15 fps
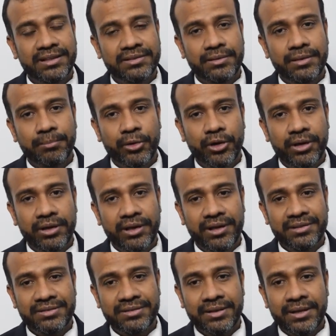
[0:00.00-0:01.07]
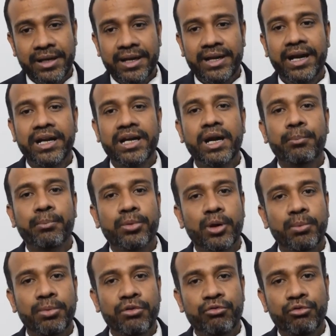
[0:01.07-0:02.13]
important thing is getting a
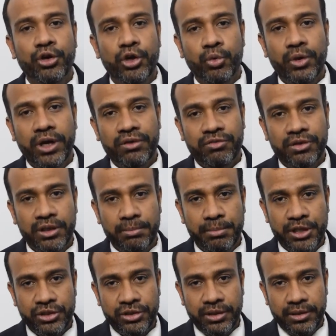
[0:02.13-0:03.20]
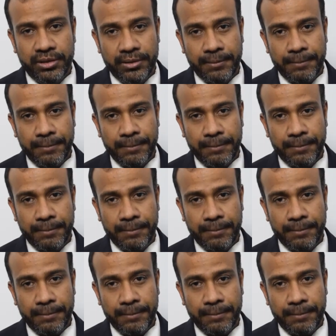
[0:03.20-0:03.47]
proper footwear for the patient.